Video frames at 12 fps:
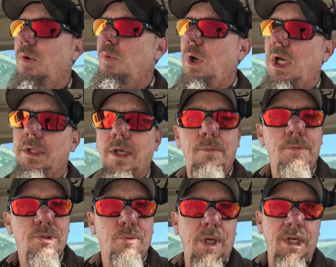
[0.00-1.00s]
While I
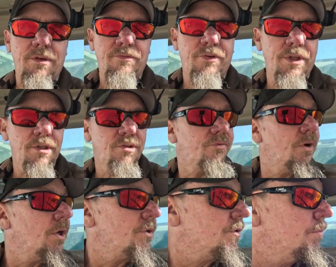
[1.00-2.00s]
was waiting for this
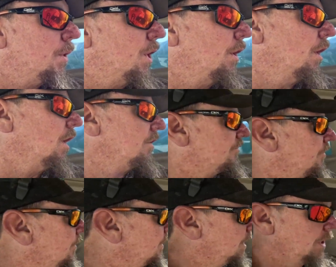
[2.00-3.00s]
frost to burn off,
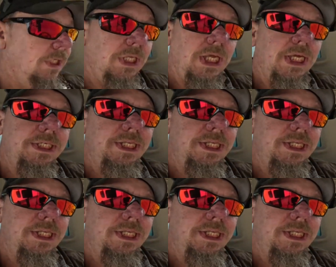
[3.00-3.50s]
I